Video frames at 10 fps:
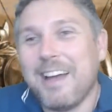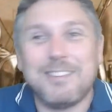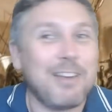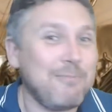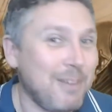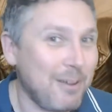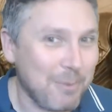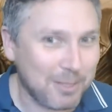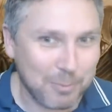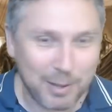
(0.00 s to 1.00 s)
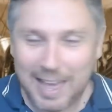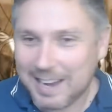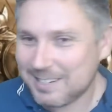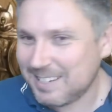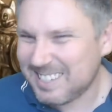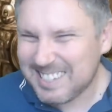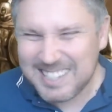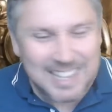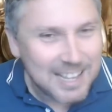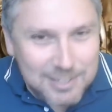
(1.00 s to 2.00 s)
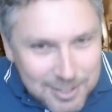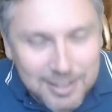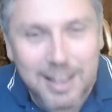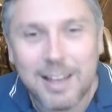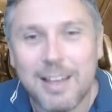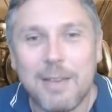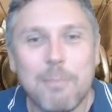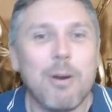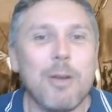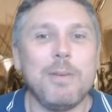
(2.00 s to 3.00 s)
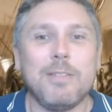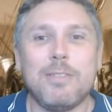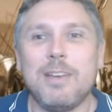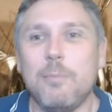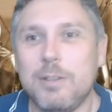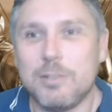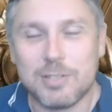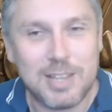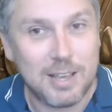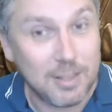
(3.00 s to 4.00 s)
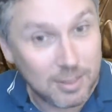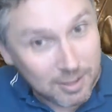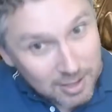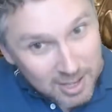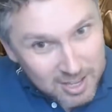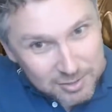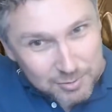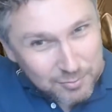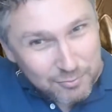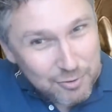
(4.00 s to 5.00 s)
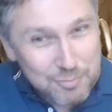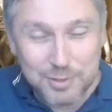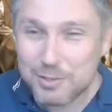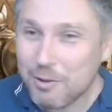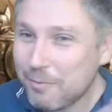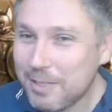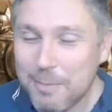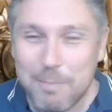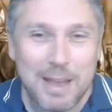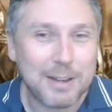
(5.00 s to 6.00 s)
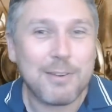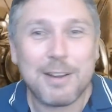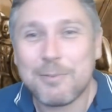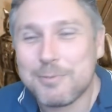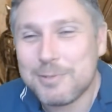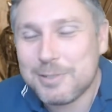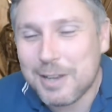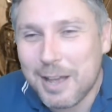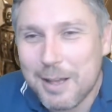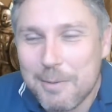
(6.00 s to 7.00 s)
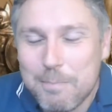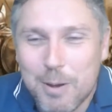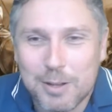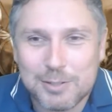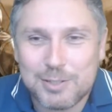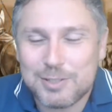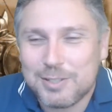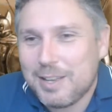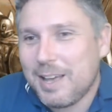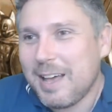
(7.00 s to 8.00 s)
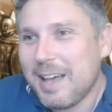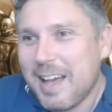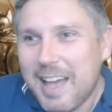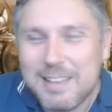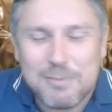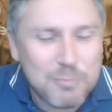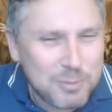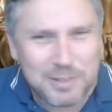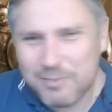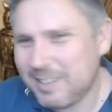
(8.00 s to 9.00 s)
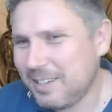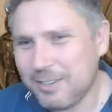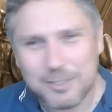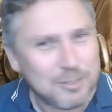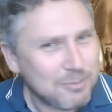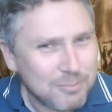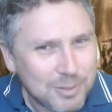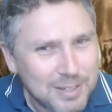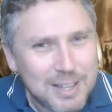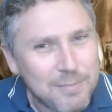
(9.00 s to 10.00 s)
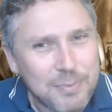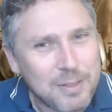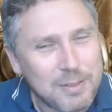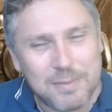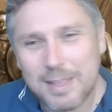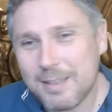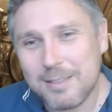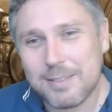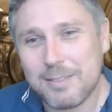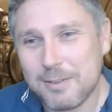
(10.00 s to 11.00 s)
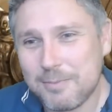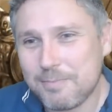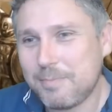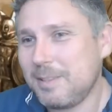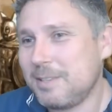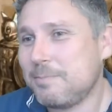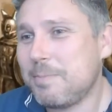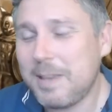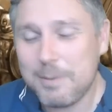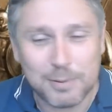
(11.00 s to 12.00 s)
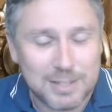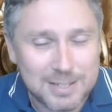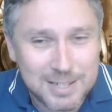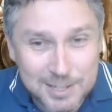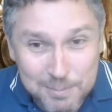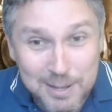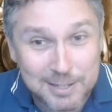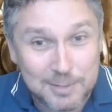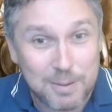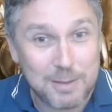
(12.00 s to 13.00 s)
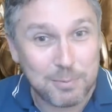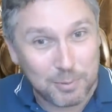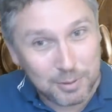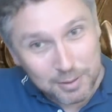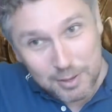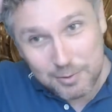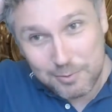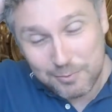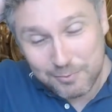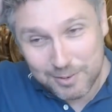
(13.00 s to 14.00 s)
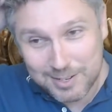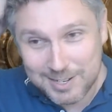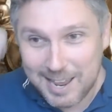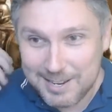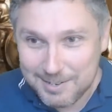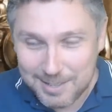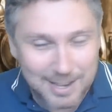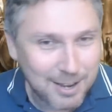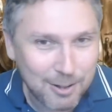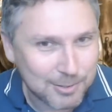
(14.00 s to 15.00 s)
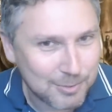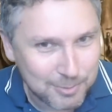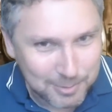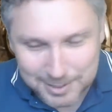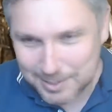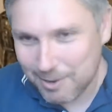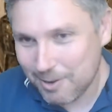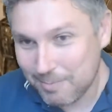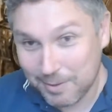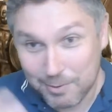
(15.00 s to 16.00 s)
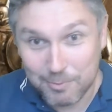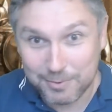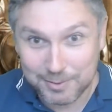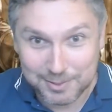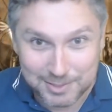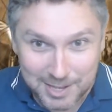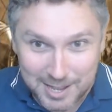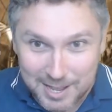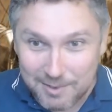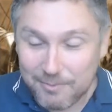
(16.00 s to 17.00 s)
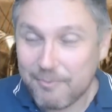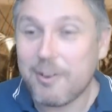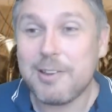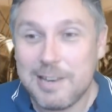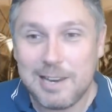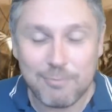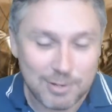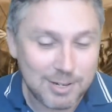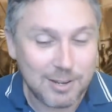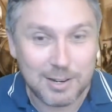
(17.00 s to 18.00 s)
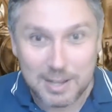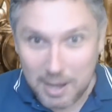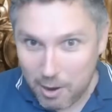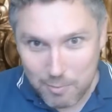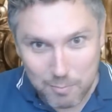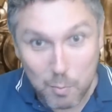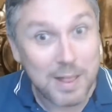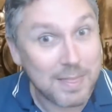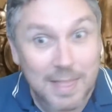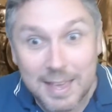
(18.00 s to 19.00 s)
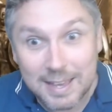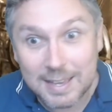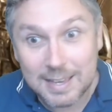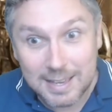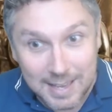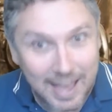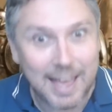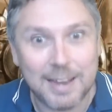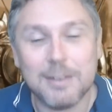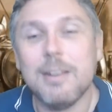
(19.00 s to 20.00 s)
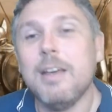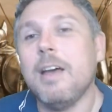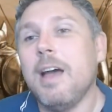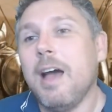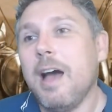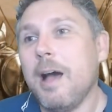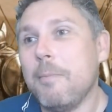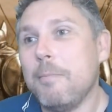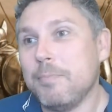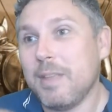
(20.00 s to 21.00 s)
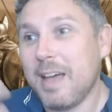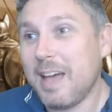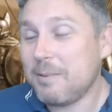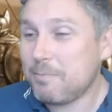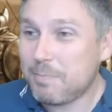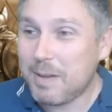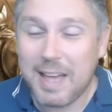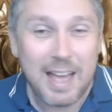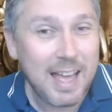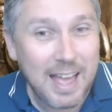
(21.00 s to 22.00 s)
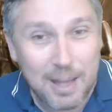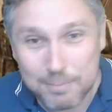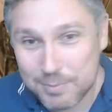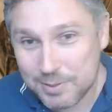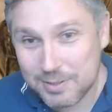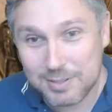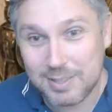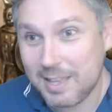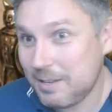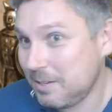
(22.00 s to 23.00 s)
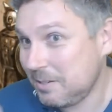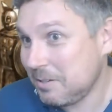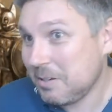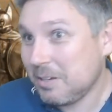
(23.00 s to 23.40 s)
I don't know whether we'll actually see it. Uh, it might be a thing we just hear the sort of rumors of in the background, uh, but it would be really good, wouldn't it? The, the the this people, this displaced people who've retained their culture all this time, the orphans, finally returning home when they can um, and perhaps they